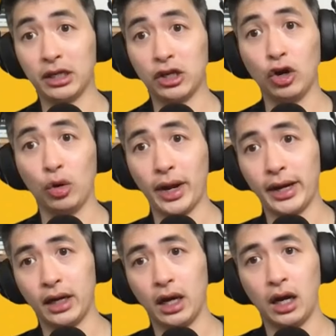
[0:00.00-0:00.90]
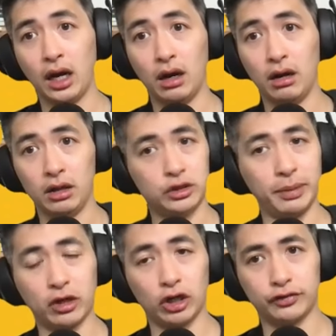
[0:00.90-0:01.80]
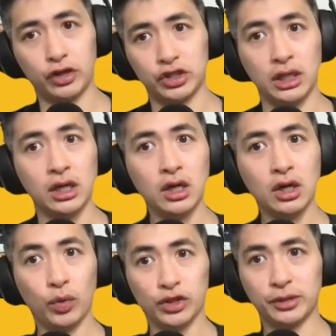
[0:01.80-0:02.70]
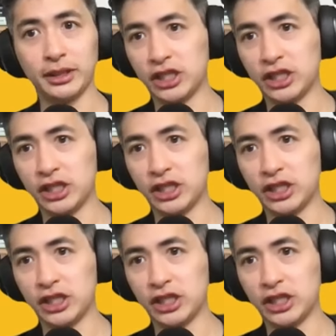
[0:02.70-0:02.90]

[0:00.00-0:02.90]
You know, when uh, uh, it's a big controversy when somebody